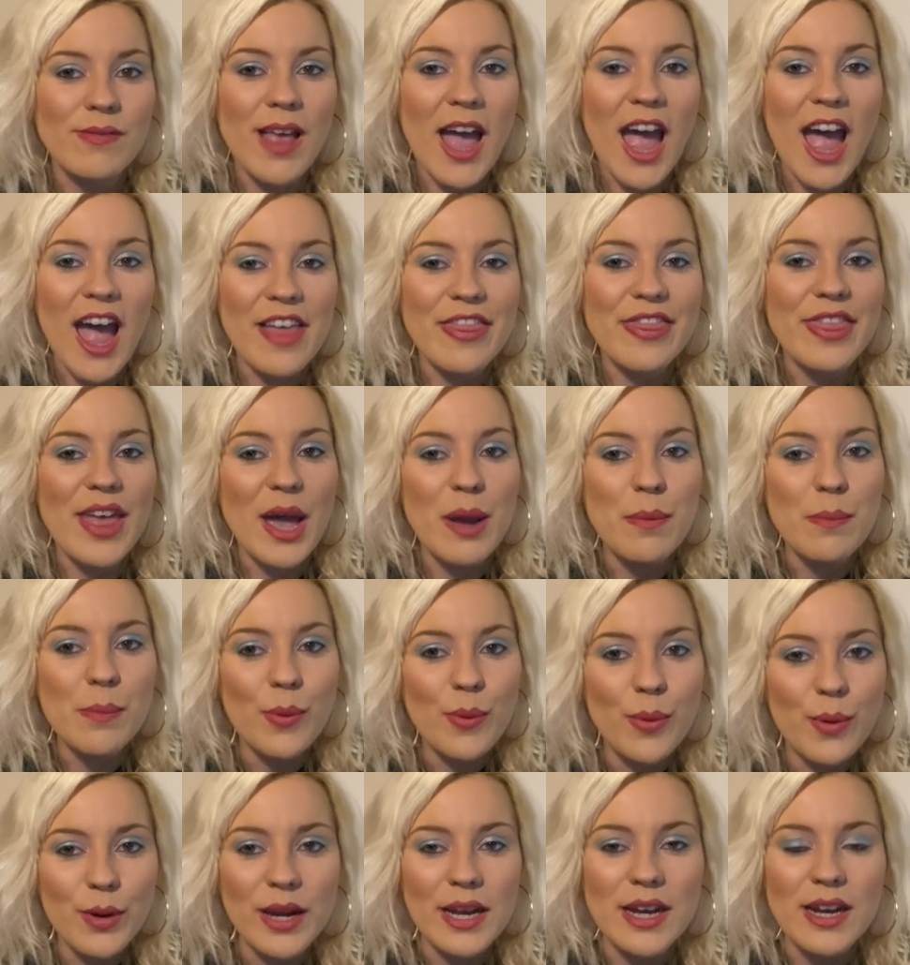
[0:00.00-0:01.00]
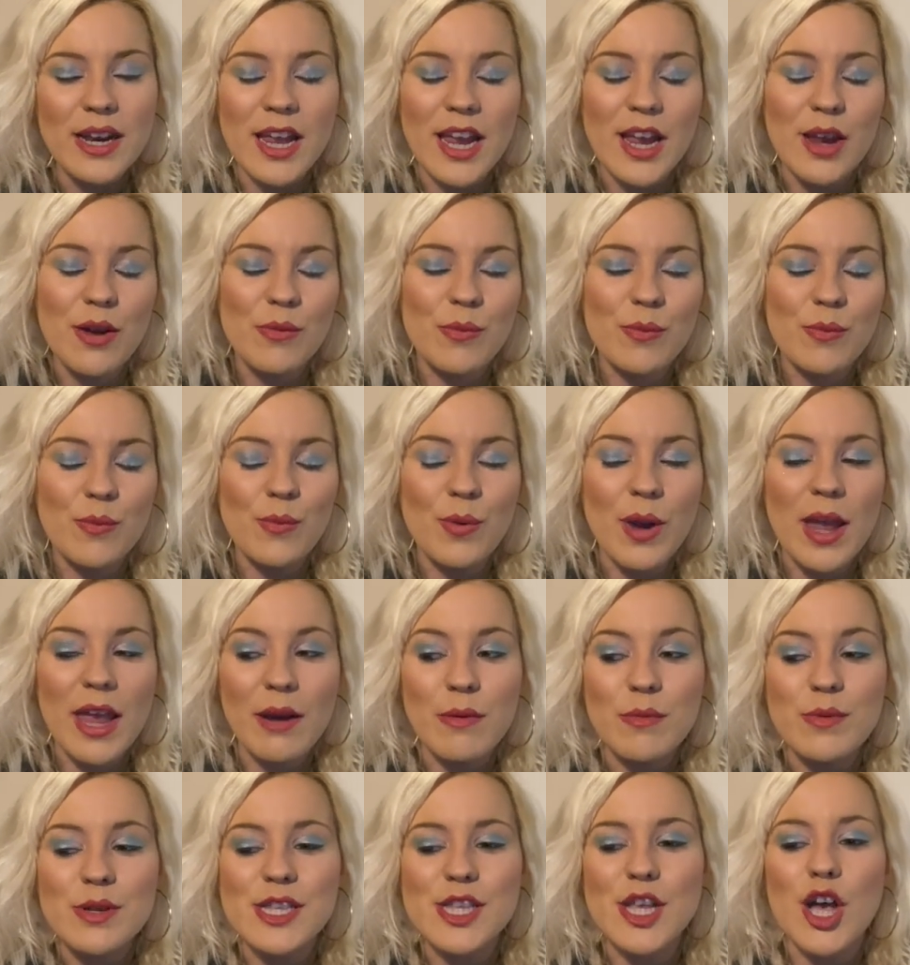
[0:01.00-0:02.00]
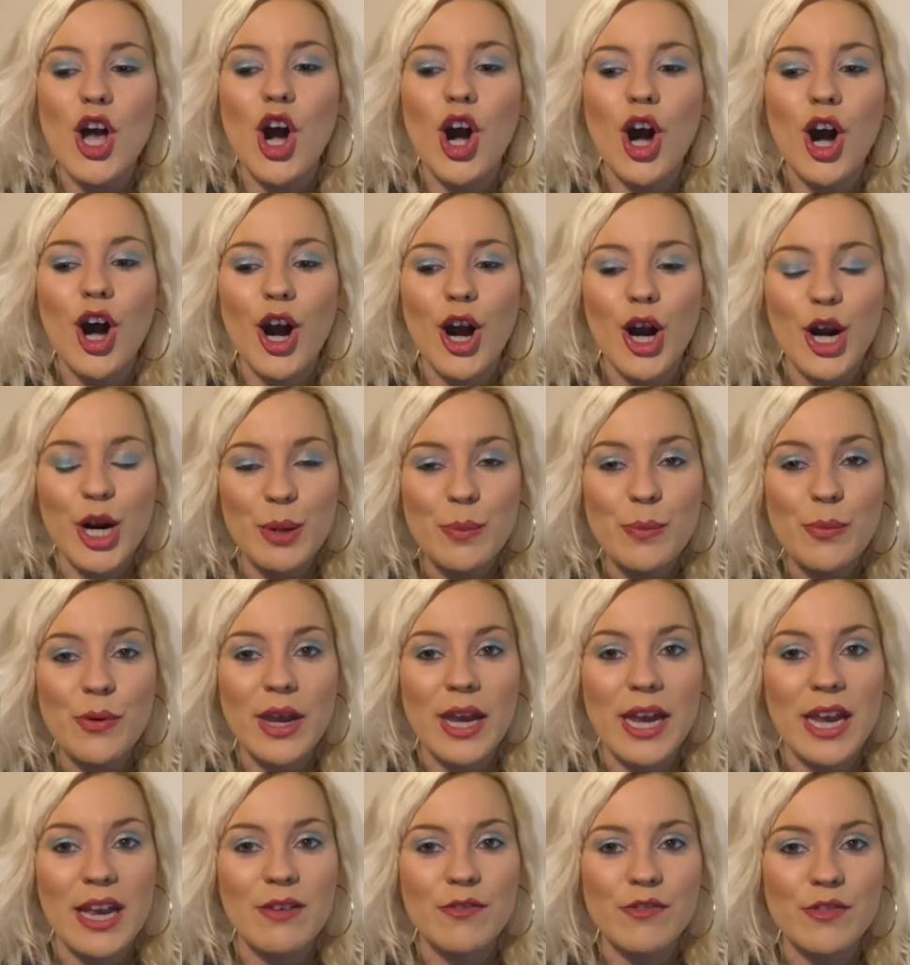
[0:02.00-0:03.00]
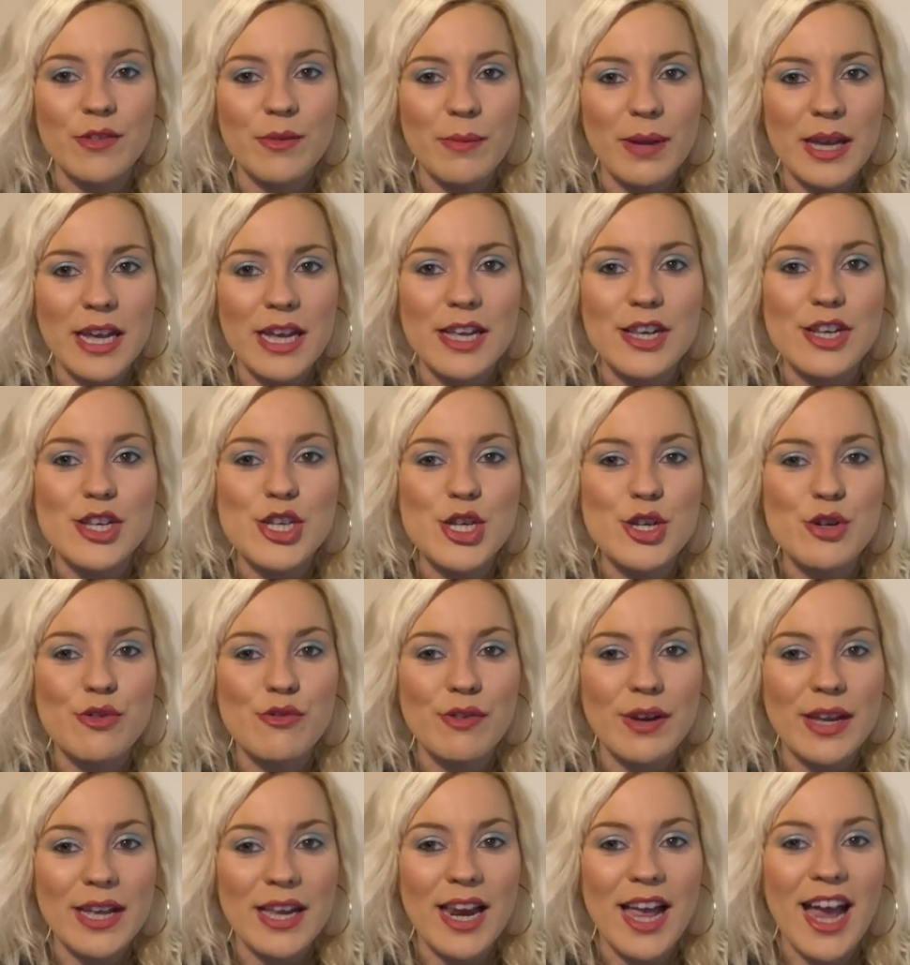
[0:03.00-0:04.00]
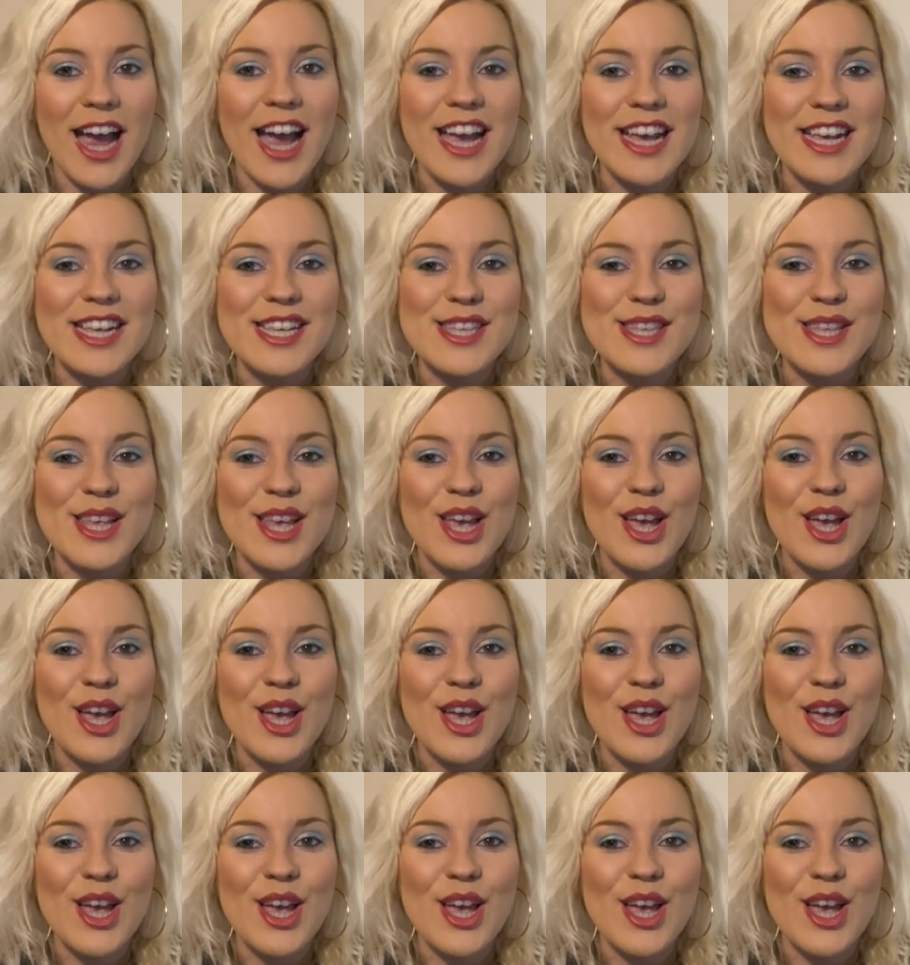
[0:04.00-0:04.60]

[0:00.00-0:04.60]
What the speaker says: at that point, it was heartbreaking for me to realize